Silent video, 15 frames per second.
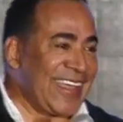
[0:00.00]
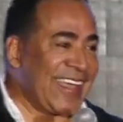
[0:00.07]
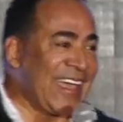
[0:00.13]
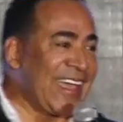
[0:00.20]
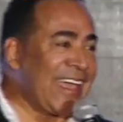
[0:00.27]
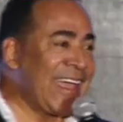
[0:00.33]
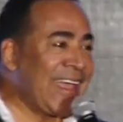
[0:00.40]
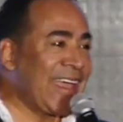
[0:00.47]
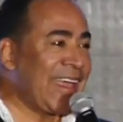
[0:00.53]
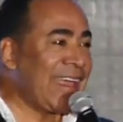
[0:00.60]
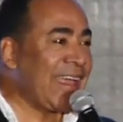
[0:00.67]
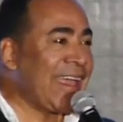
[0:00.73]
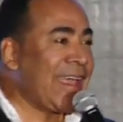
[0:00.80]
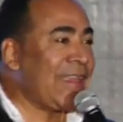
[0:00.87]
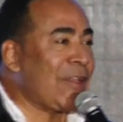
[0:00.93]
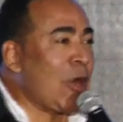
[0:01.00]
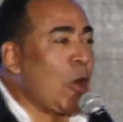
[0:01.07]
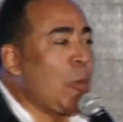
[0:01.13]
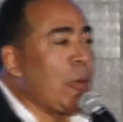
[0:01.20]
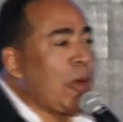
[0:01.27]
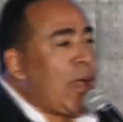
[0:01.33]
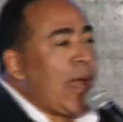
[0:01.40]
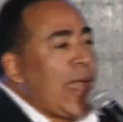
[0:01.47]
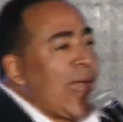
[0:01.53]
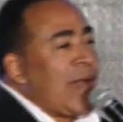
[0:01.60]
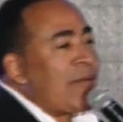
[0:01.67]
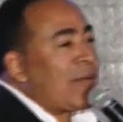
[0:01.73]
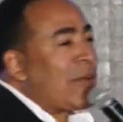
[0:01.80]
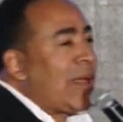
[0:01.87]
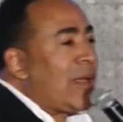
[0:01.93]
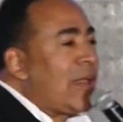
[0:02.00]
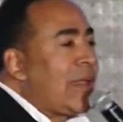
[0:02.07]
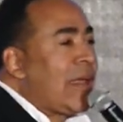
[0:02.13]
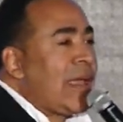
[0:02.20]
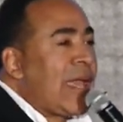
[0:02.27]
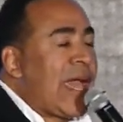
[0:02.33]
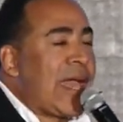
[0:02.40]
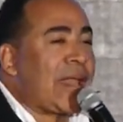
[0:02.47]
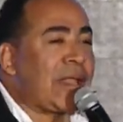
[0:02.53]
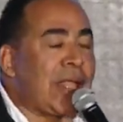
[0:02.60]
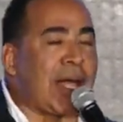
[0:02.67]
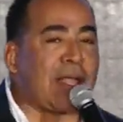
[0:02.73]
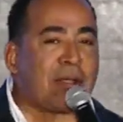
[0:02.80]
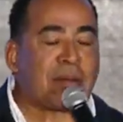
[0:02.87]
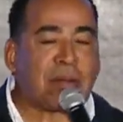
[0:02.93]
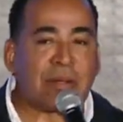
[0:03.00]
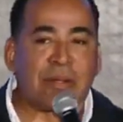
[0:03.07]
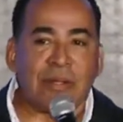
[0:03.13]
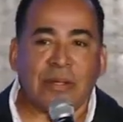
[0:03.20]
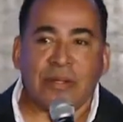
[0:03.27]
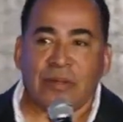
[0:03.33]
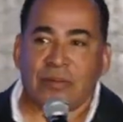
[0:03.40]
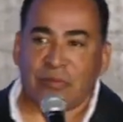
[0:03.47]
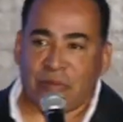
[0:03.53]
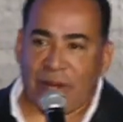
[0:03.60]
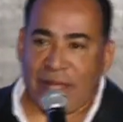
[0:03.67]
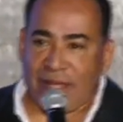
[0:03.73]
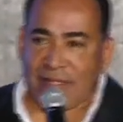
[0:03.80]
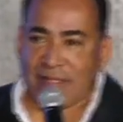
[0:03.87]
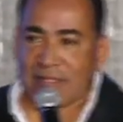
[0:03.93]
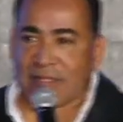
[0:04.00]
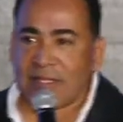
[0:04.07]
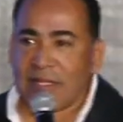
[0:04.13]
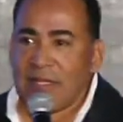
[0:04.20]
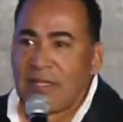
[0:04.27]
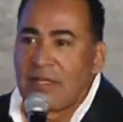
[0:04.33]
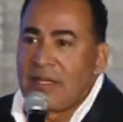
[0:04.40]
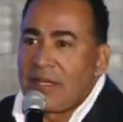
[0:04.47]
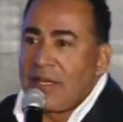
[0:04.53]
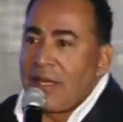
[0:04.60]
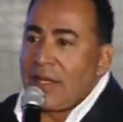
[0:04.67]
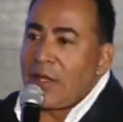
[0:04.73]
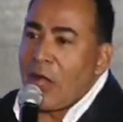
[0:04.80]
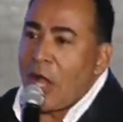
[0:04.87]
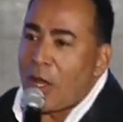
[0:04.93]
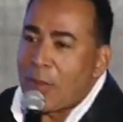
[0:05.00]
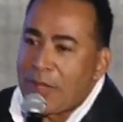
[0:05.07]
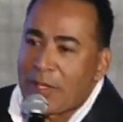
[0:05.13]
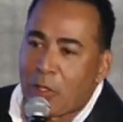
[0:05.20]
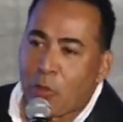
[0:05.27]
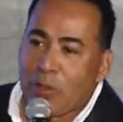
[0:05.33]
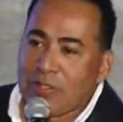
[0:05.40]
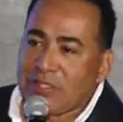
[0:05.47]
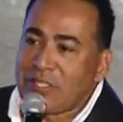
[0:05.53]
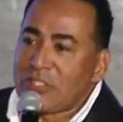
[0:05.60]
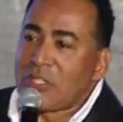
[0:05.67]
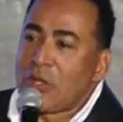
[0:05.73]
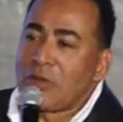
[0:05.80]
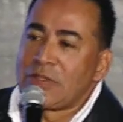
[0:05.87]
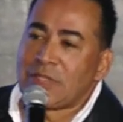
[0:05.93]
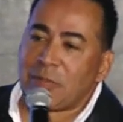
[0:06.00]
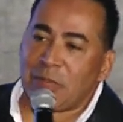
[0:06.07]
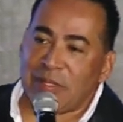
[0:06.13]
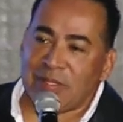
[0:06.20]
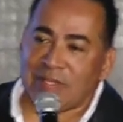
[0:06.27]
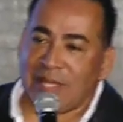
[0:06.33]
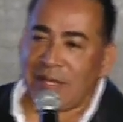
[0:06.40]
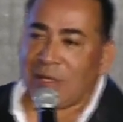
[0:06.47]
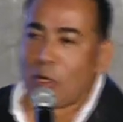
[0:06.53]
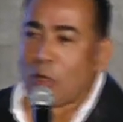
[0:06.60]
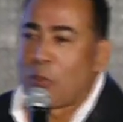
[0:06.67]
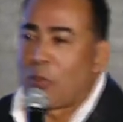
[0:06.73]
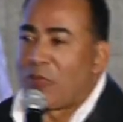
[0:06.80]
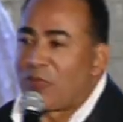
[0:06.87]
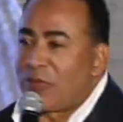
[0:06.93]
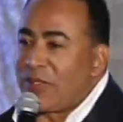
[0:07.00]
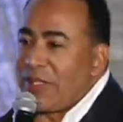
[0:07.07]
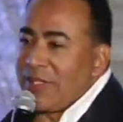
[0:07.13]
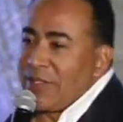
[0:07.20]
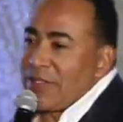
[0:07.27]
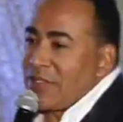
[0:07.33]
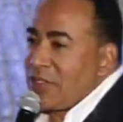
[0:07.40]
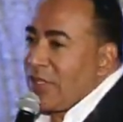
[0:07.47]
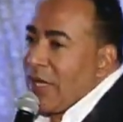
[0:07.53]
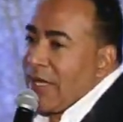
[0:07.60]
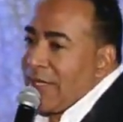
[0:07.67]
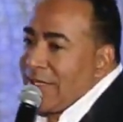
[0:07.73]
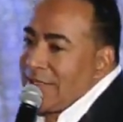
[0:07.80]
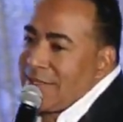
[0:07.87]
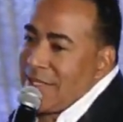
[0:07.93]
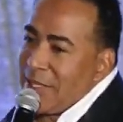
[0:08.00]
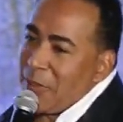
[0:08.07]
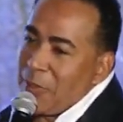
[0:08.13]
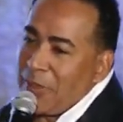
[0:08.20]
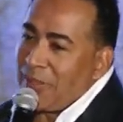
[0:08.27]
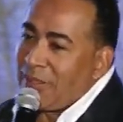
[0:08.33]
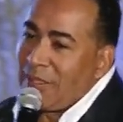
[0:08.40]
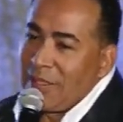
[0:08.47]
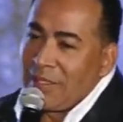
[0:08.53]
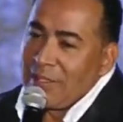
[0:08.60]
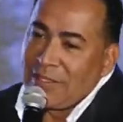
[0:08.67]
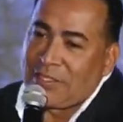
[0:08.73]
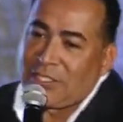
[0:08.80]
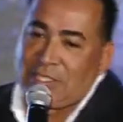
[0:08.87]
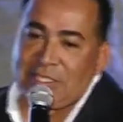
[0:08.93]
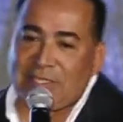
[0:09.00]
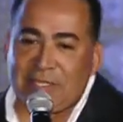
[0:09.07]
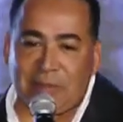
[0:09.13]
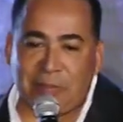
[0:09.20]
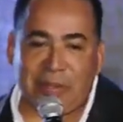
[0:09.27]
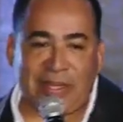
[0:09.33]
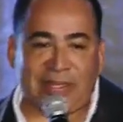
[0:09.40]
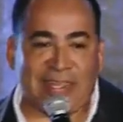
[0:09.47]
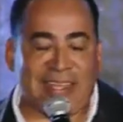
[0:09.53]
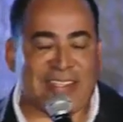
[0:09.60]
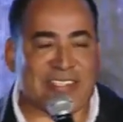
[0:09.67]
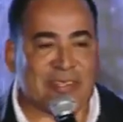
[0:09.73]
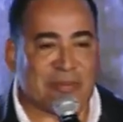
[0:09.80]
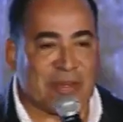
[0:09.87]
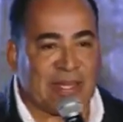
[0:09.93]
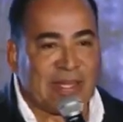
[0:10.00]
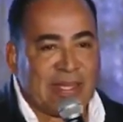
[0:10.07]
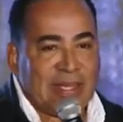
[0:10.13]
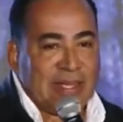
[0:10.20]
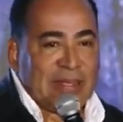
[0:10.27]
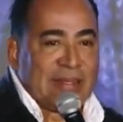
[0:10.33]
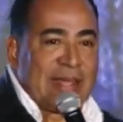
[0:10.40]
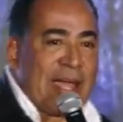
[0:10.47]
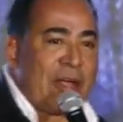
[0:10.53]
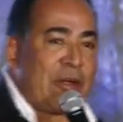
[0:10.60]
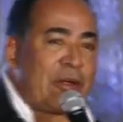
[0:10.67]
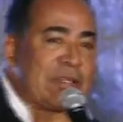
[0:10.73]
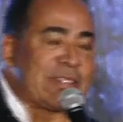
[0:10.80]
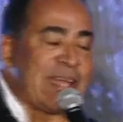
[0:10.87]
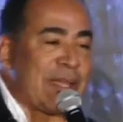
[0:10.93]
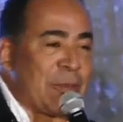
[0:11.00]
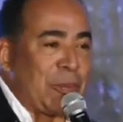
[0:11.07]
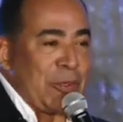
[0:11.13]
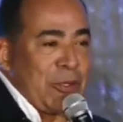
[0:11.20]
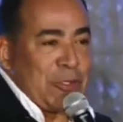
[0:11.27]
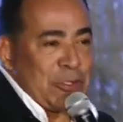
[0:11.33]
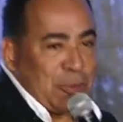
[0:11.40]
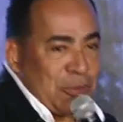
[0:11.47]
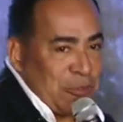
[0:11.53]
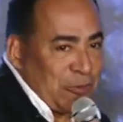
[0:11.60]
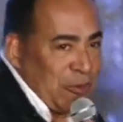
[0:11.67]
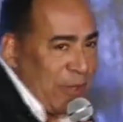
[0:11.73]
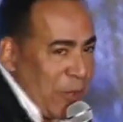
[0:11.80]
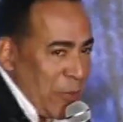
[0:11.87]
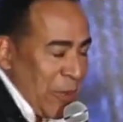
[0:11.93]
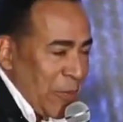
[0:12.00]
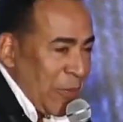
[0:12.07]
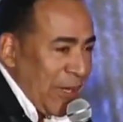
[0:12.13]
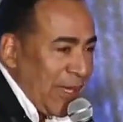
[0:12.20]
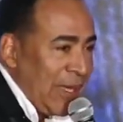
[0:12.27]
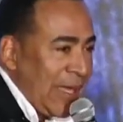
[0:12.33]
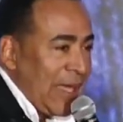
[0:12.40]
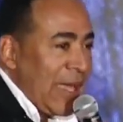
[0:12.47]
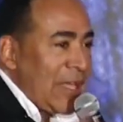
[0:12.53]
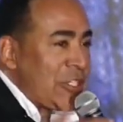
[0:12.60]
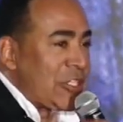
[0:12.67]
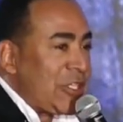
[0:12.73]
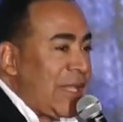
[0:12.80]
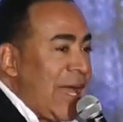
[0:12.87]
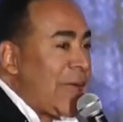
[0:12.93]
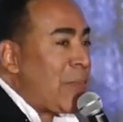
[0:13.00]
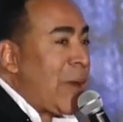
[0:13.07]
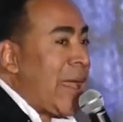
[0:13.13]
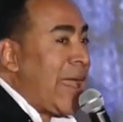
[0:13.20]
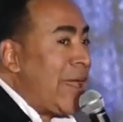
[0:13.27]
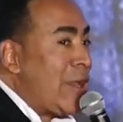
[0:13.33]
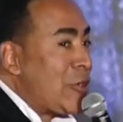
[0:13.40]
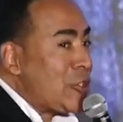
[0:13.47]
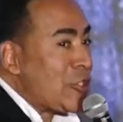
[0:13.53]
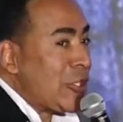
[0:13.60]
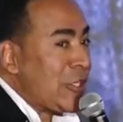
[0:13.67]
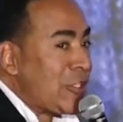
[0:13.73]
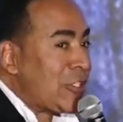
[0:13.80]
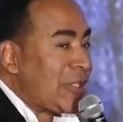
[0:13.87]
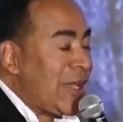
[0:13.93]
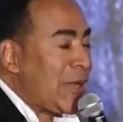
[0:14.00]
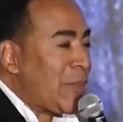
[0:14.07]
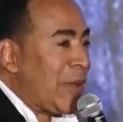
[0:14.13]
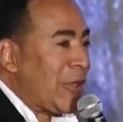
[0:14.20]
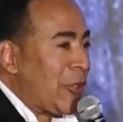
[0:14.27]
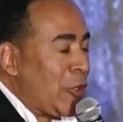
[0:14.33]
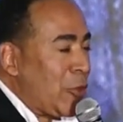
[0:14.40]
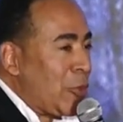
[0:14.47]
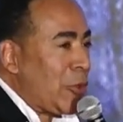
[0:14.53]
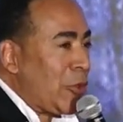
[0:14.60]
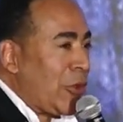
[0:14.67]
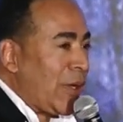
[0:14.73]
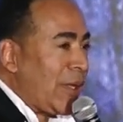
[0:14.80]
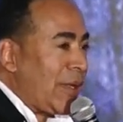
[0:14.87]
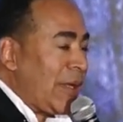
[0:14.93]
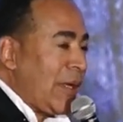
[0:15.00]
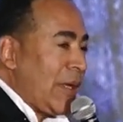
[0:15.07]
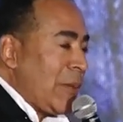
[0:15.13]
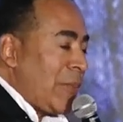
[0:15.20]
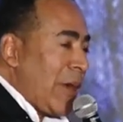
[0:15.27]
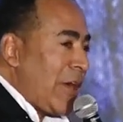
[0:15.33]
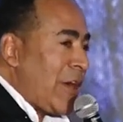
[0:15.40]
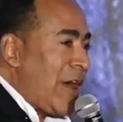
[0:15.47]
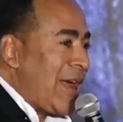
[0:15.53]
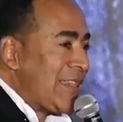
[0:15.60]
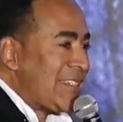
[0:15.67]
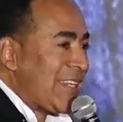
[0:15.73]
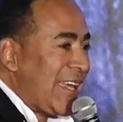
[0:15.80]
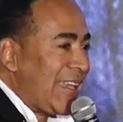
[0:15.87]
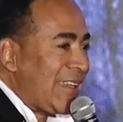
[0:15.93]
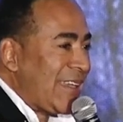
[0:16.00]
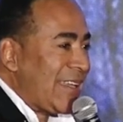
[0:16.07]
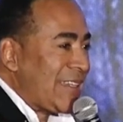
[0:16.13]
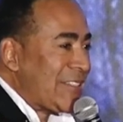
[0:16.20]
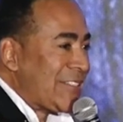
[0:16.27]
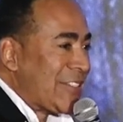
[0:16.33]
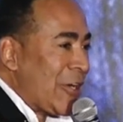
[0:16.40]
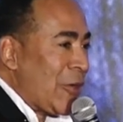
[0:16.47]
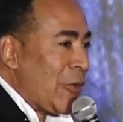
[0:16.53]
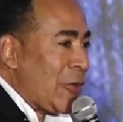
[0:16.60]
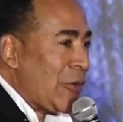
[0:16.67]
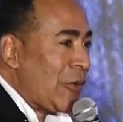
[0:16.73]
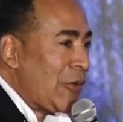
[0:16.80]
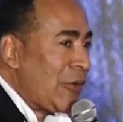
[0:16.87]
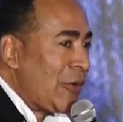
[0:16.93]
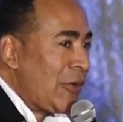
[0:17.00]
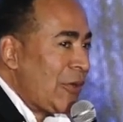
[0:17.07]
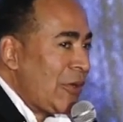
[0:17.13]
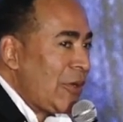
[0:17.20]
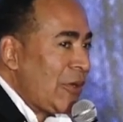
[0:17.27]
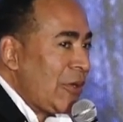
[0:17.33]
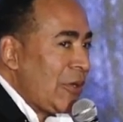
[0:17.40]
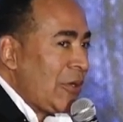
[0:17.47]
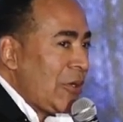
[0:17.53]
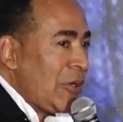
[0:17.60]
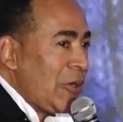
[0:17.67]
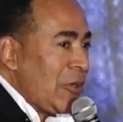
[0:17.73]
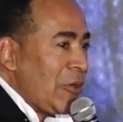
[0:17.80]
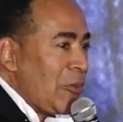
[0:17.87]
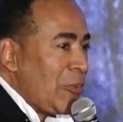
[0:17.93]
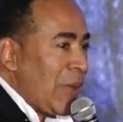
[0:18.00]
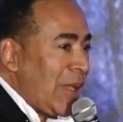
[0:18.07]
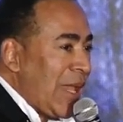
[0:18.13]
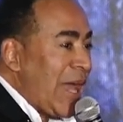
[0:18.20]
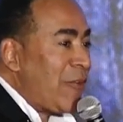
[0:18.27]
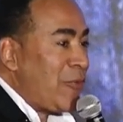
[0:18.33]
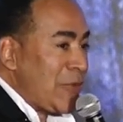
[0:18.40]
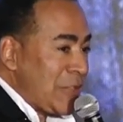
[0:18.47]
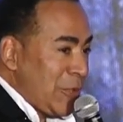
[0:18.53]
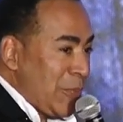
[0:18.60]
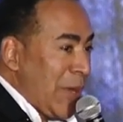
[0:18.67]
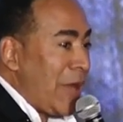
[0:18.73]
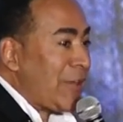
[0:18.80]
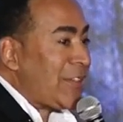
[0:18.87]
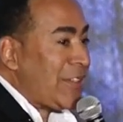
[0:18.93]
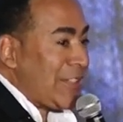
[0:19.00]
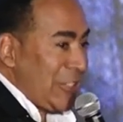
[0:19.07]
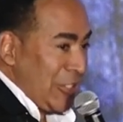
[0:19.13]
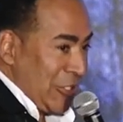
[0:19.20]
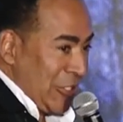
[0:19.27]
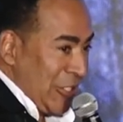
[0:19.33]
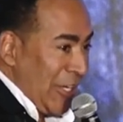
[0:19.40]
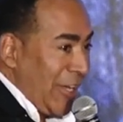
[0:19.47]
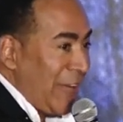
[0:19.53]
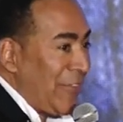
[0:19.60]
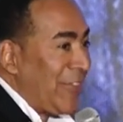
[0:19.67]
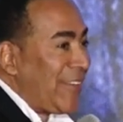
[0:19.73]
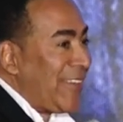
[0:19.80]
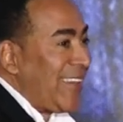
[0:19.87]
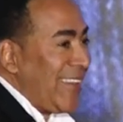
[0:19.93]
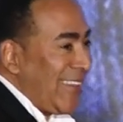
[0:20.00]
And Oprah and I have had a lot of friends in common, and Quincy Jones had been telling Oprah for years, you got to get Tim, and she just didn't pay attention. But now her executive producer was filming me, and she liked my energy, and she liked my humor and my content, and so my life was about to shift.